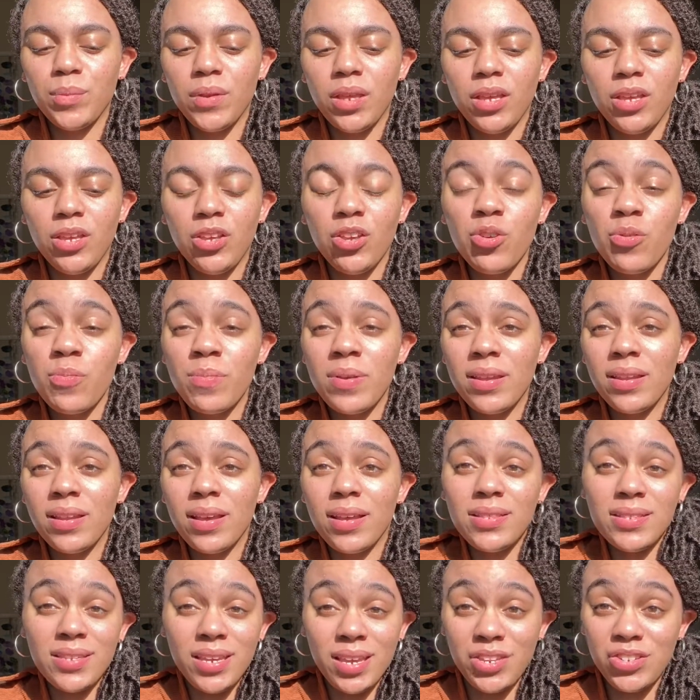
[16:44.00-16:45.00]
human
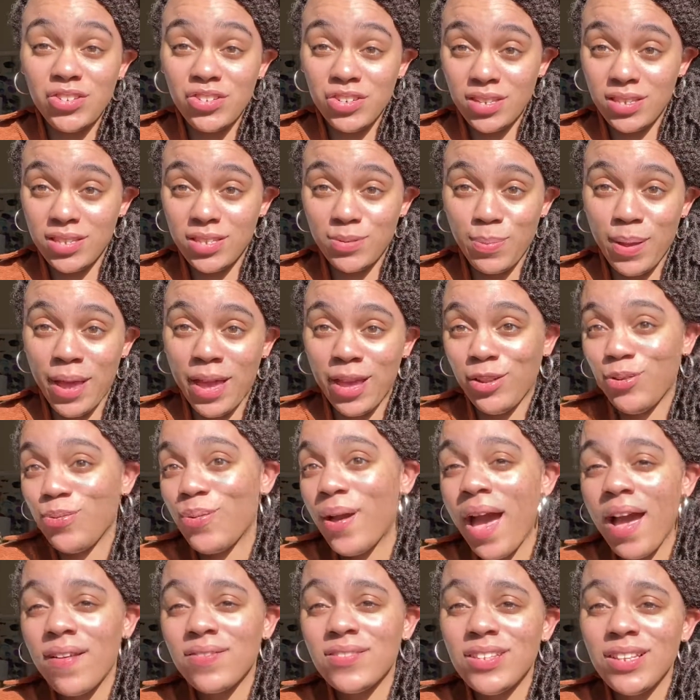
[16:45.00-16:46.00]
attention span. You
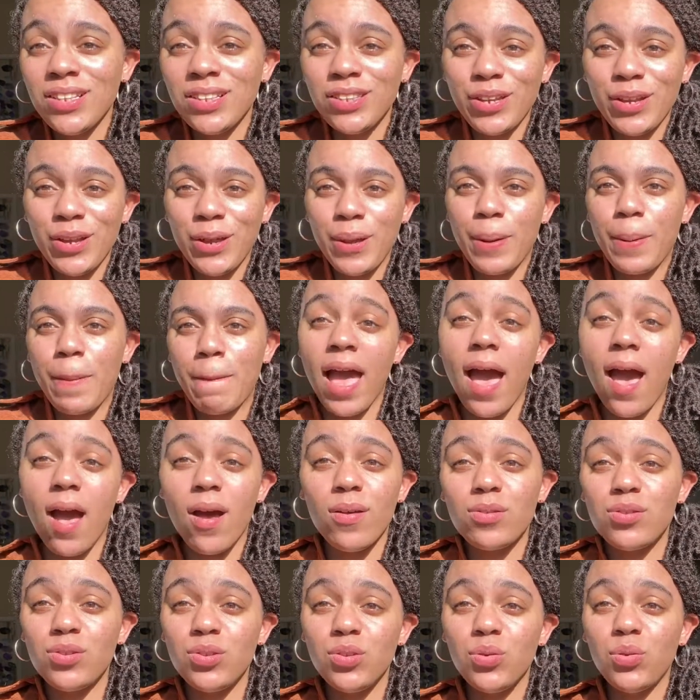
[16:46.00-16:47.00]
have to learn how
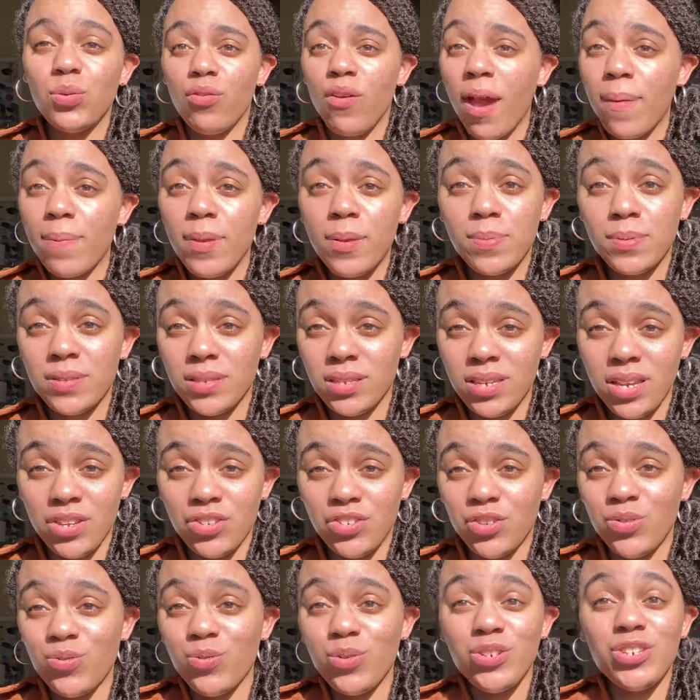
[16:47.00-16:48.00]
to grab people's
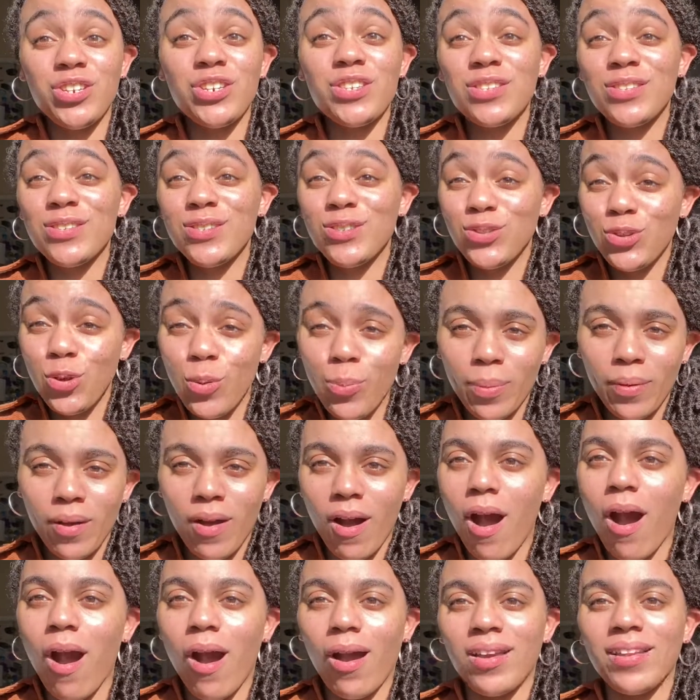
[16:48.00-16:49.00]
attention, which is super
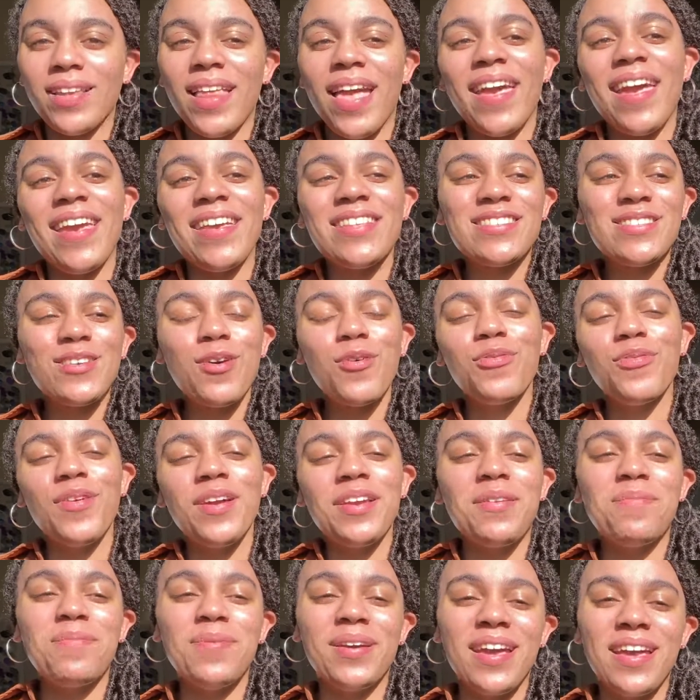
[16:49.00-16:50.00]
hard. Like, it's so
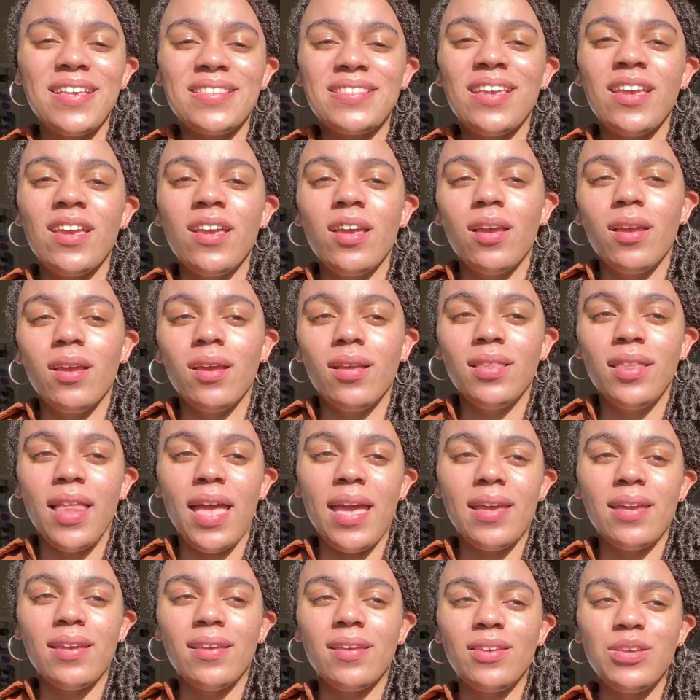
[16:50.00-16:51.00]
funny because
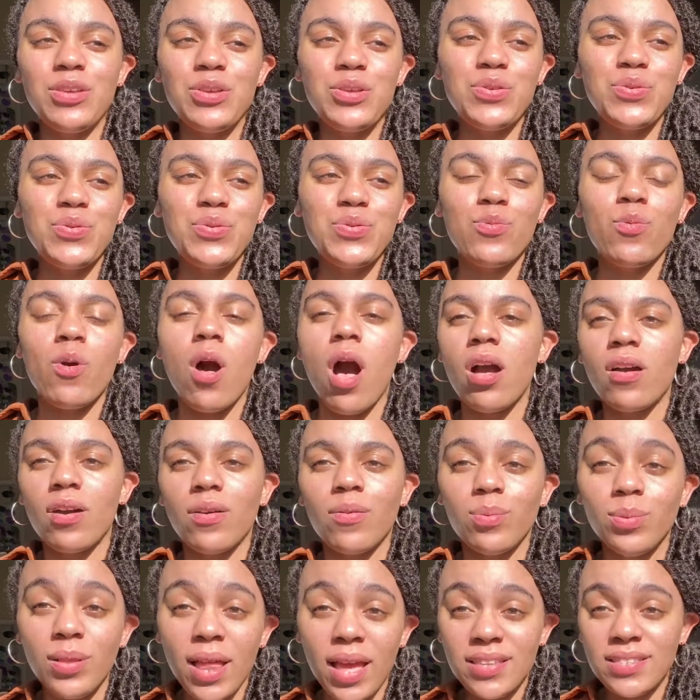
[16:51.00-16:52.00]
like you walk
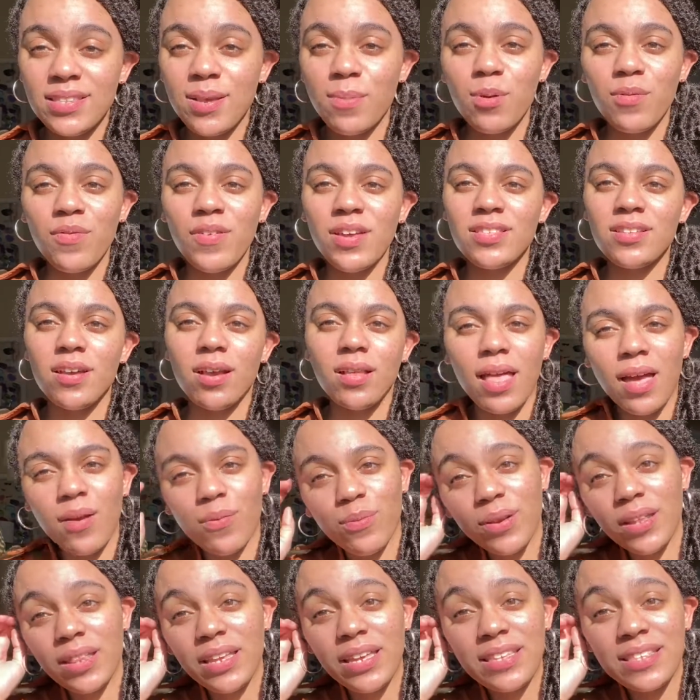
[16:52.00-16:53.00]
up, like some of us are like
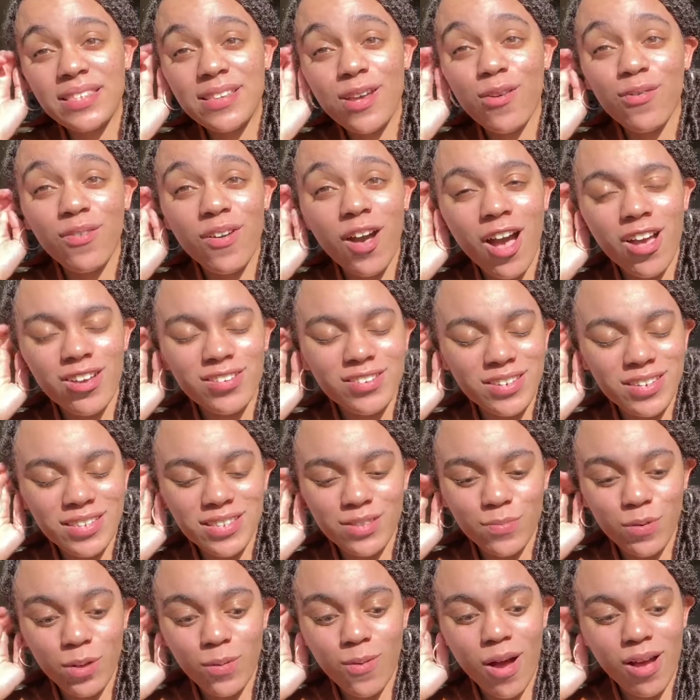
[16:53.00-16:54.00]
really self-conscious and
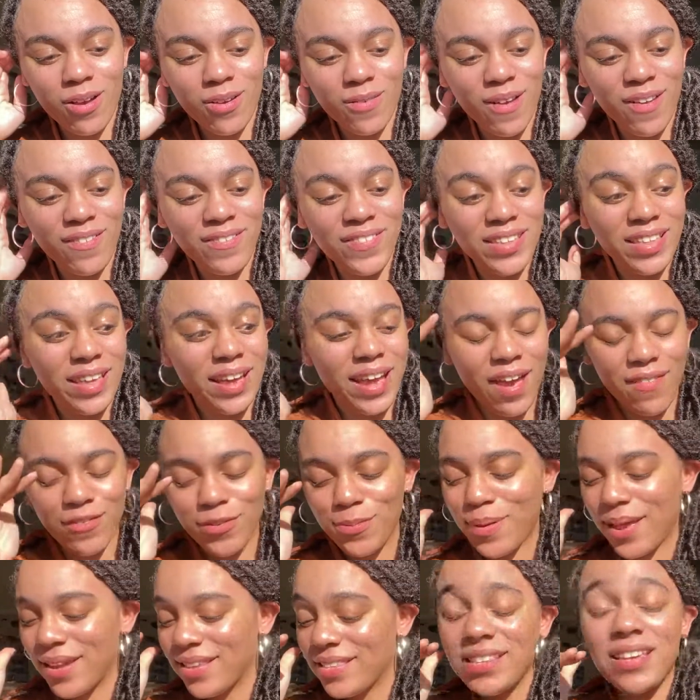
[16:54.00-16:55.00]
we walk around feeling like
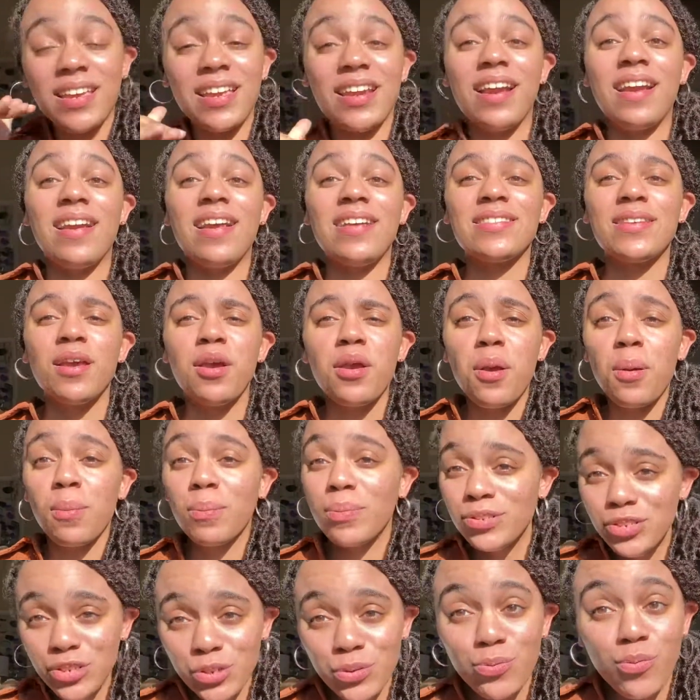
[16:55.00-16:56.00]
everybody's looking at us,
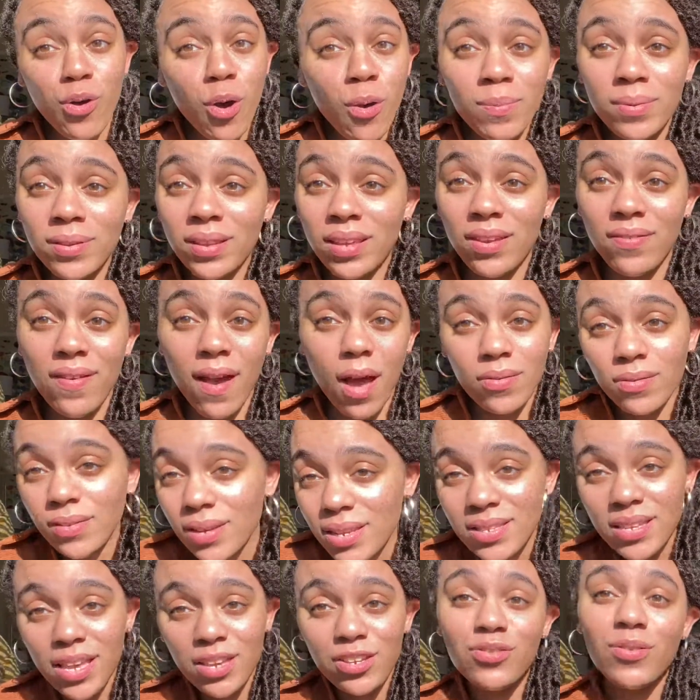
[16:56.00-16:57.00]
but you won't believe how
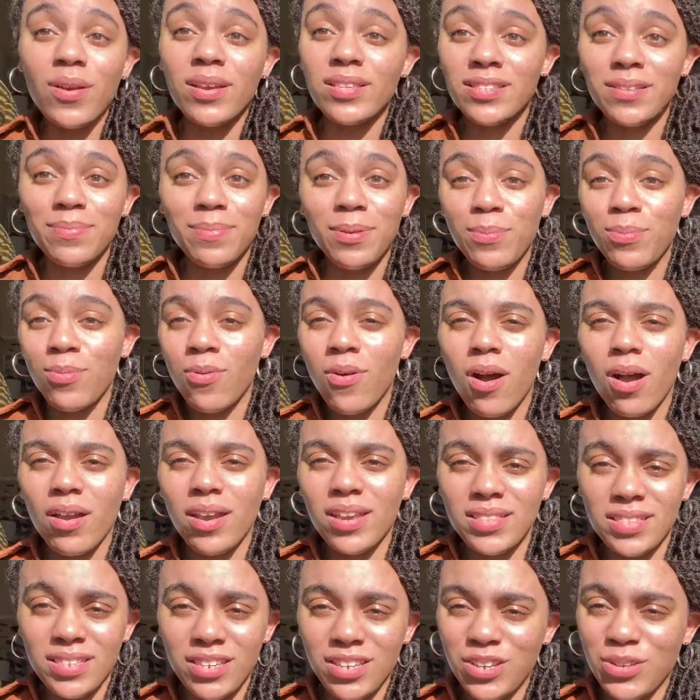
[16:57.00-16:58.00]
disinterested people are
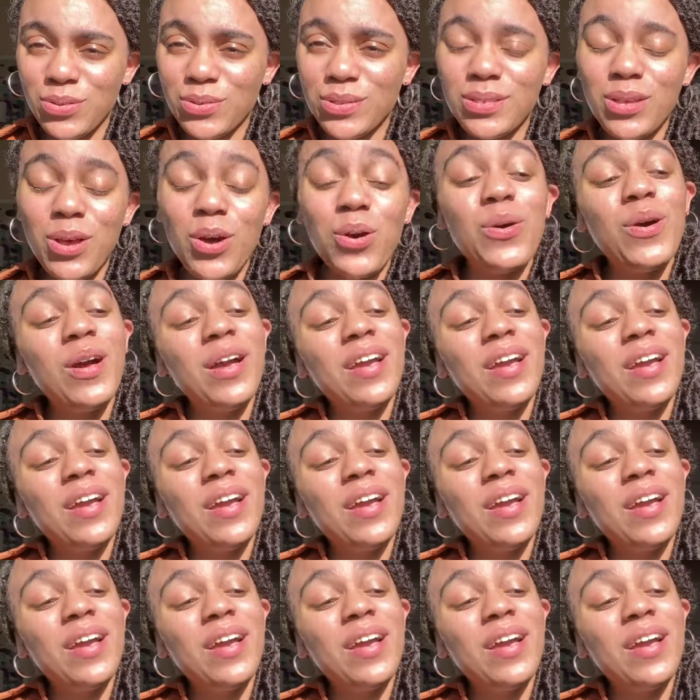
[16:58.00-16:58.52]
into you. So